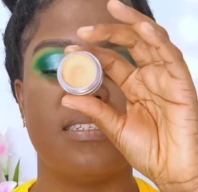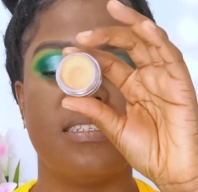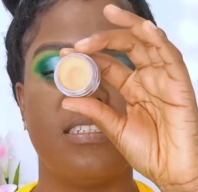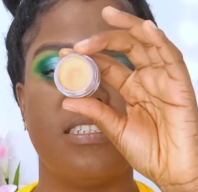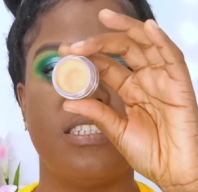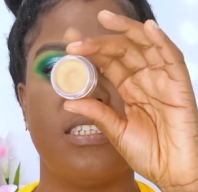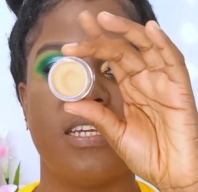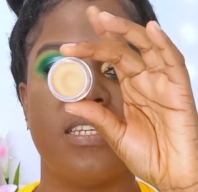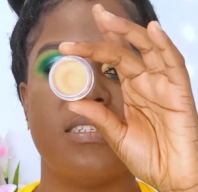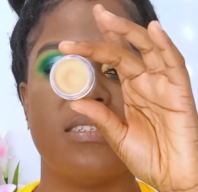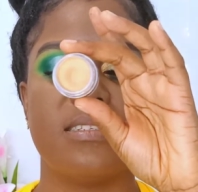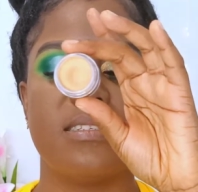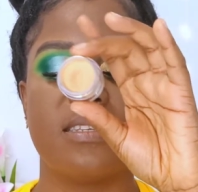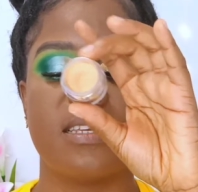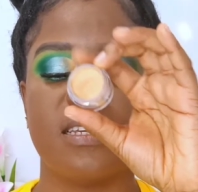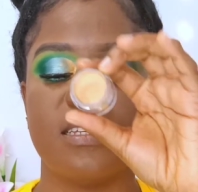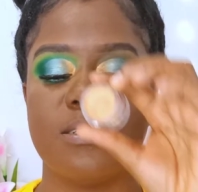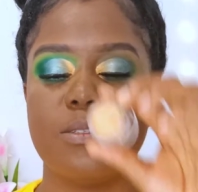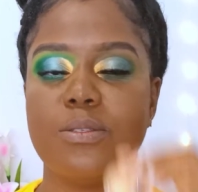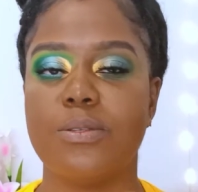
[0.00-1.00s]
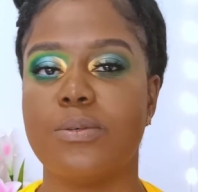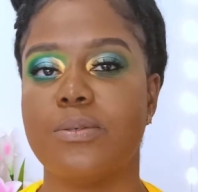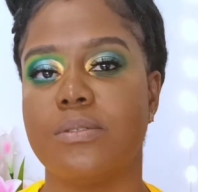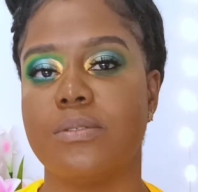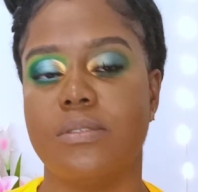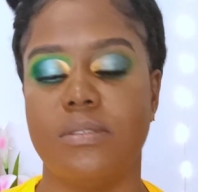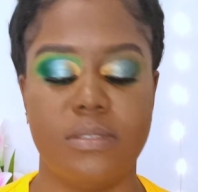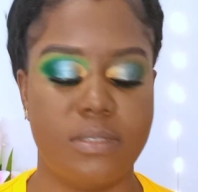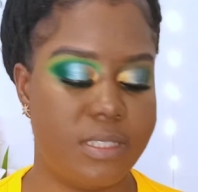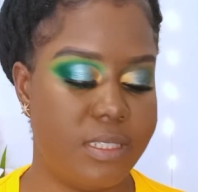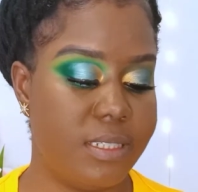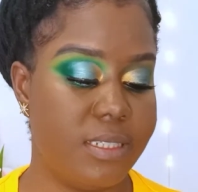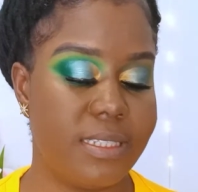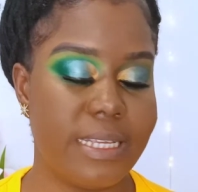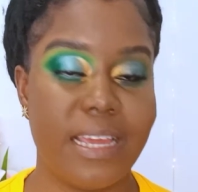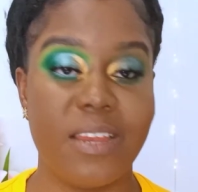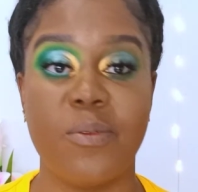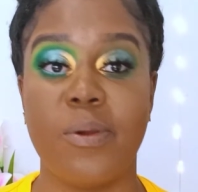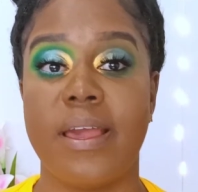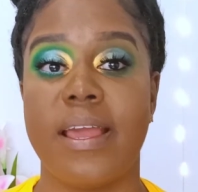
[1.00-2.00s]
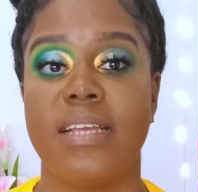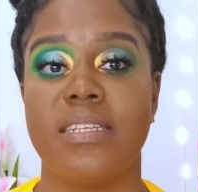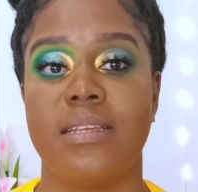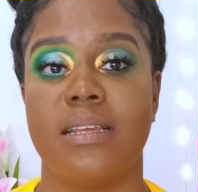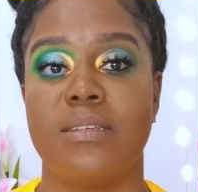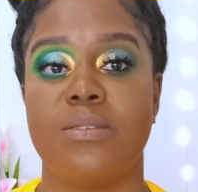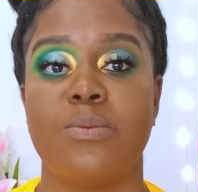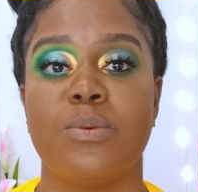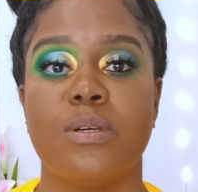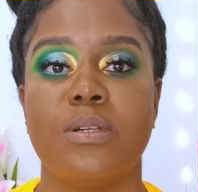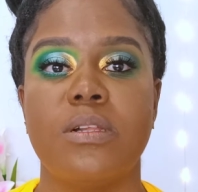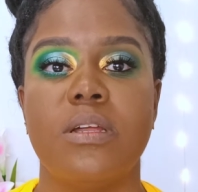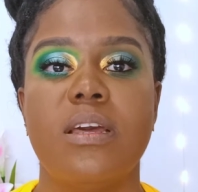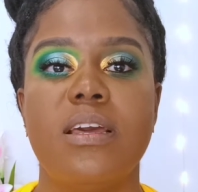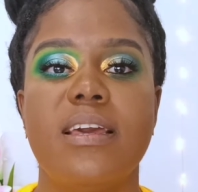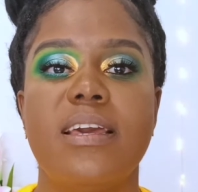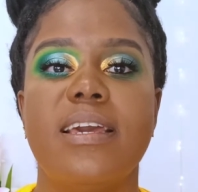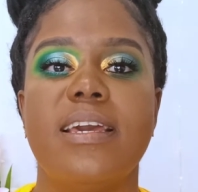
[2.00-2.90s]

shade in skin tone, this is NYX as well,